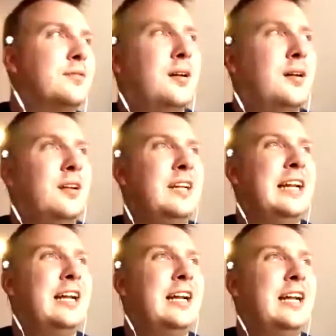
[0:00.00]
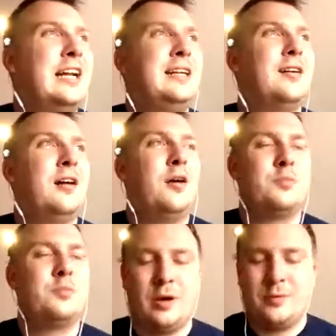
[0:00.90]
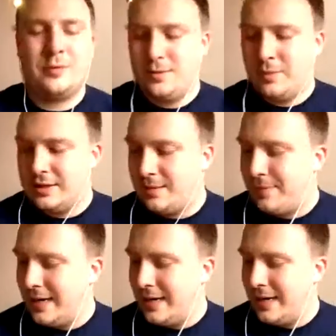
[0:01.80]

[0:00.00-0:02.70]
Yeah, the only thing I've put my 10 pence on it.